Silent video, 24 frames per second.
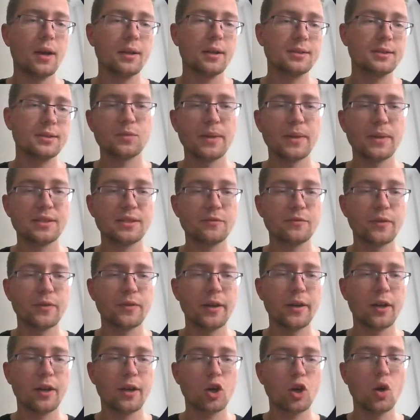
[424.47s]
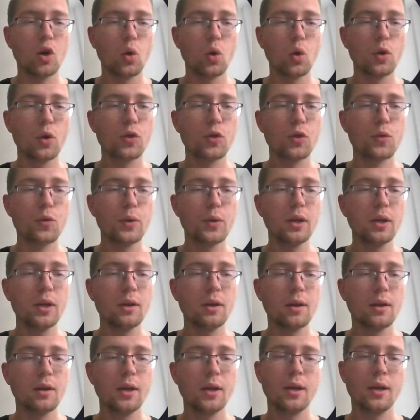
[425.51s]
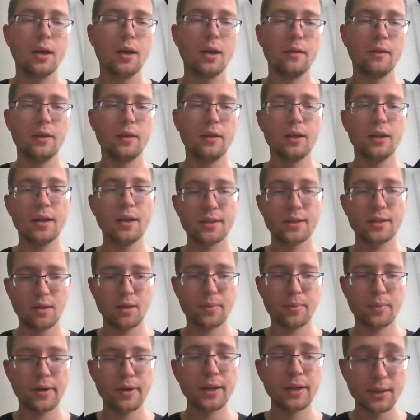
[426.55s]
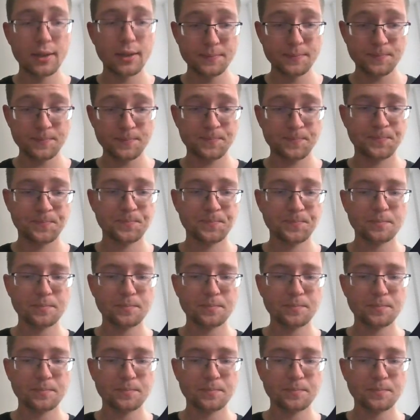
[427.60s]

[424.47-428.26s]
as specifying :3 in the index operator.